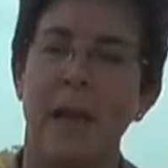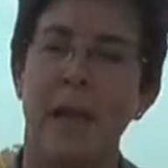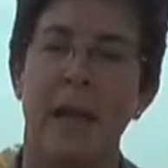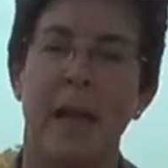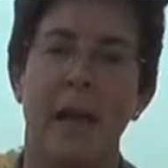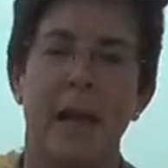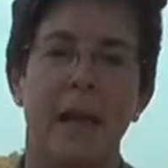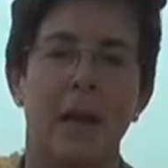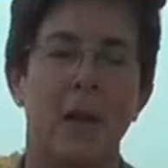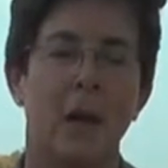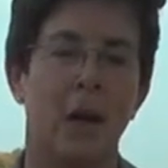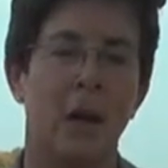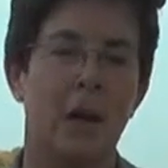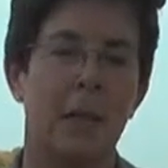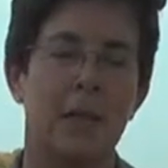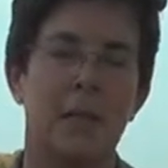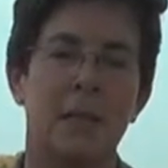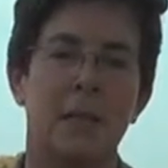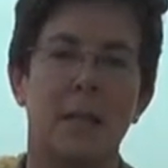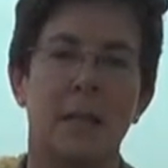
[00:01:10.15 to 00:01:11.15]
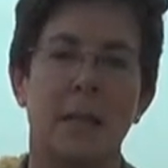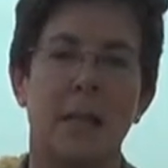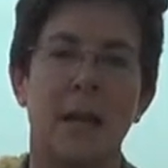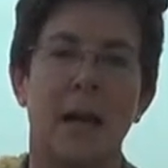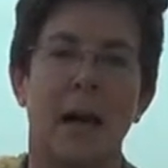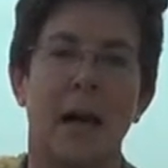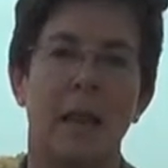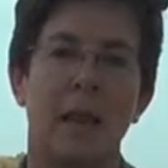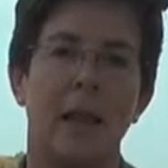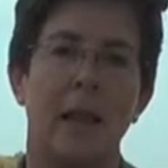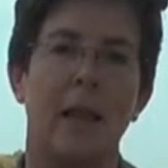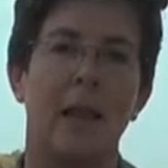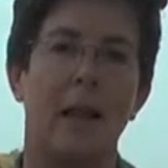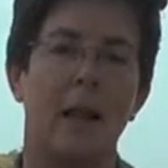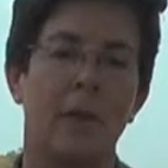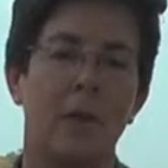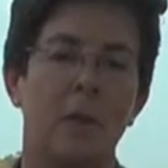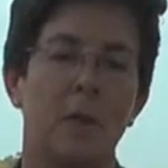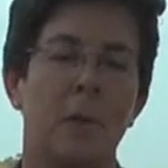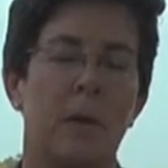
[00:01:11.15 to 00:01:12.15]
and honestly, I let
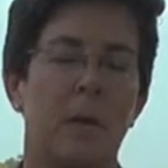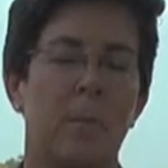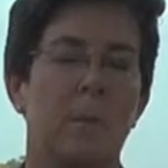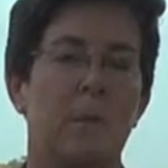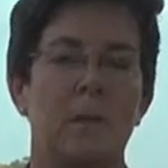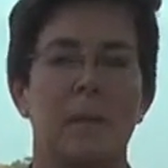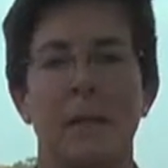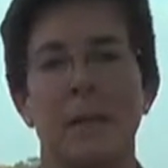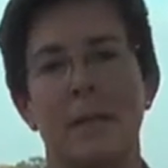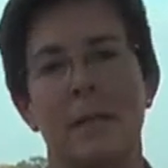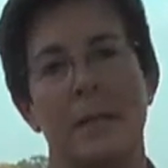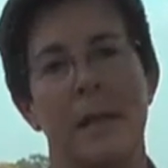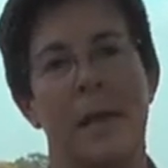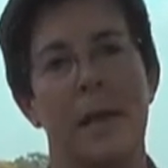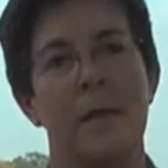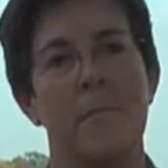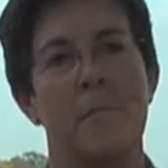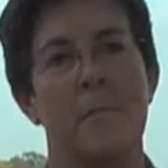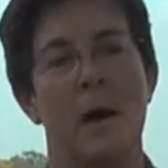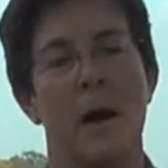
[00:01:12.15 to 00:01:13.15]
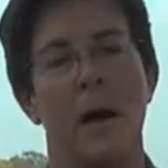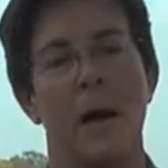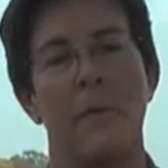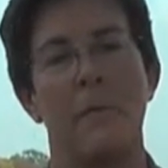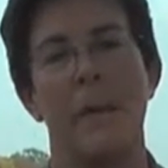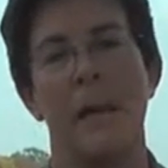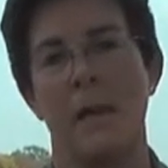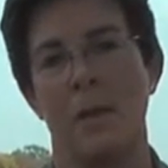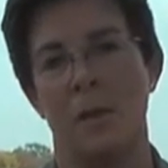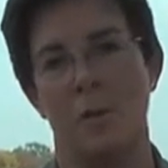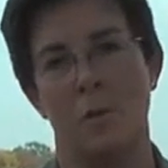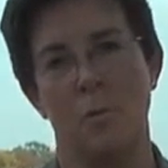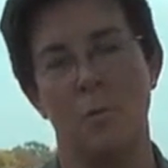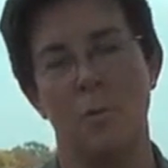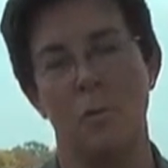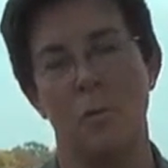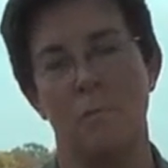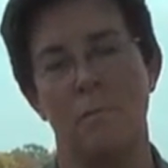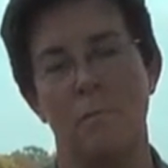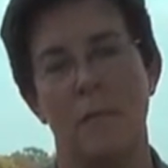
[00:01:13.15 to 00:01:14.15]
other people dictate my
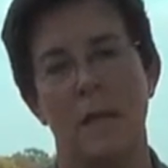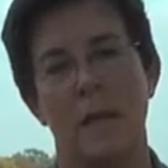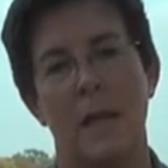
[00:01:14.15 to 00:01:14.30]
menus,